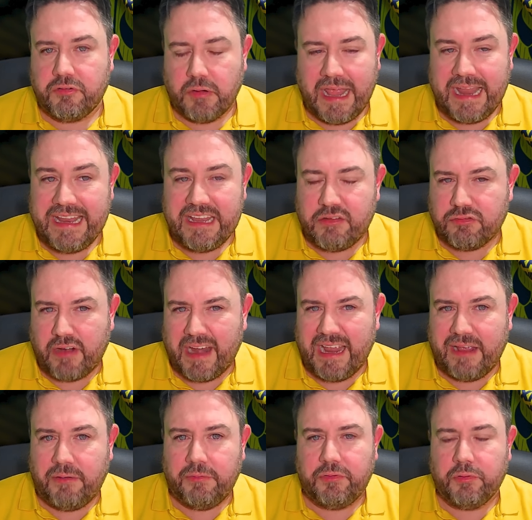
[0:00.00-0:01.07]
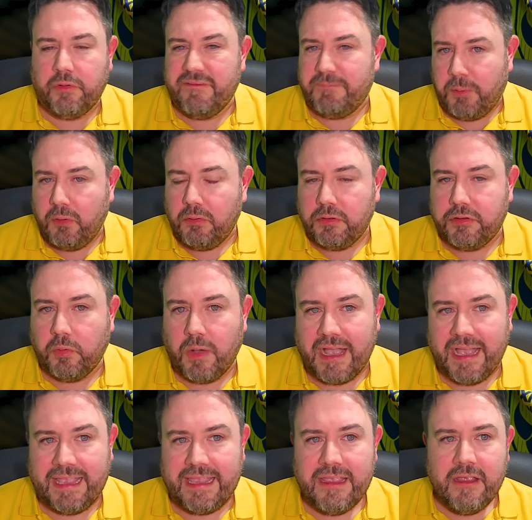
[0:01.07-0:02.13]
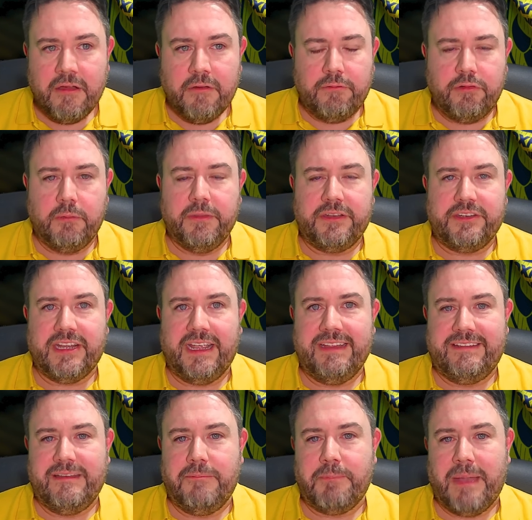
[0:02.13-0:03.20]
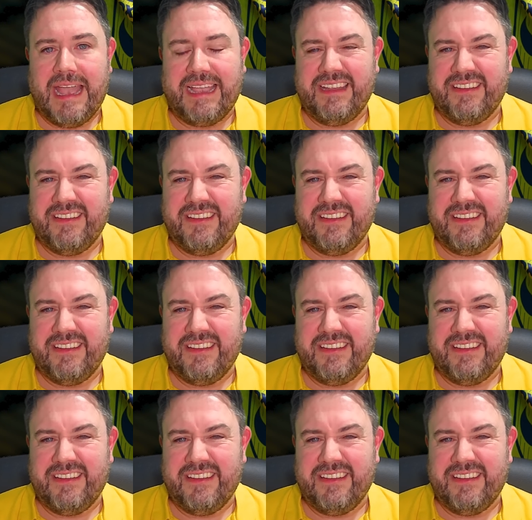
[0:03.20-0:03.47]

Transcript: any ground or we've pulled away from the chasing pack.